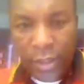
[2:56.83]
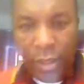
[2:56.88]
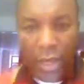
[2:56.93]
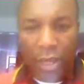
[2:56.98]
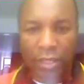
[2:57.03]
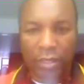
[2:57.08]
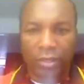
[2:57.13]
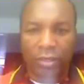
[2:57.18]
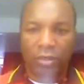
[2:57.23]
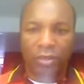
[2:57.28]

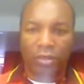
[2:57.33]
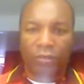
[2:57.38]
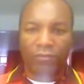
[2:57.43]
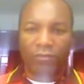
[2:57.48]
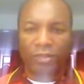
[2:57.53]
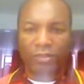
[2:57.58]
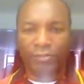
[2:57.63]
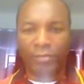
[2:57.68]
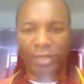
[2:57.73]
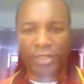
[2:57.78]
I don't know if
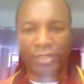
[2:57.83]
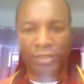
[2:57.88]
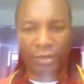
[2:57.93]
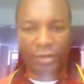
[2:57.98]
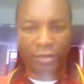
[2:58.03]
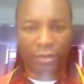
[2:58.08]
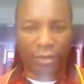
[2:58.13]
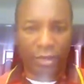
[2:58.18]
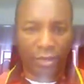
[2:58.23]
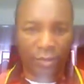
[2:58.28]
it's better or
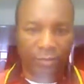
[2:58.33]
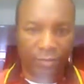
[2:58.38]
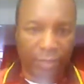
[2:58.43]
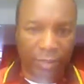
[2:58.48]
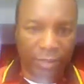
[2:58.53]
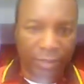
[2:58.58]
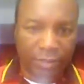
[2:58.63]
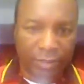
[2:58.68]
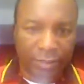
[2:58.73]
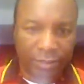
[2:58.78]
not,
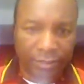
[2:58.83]
but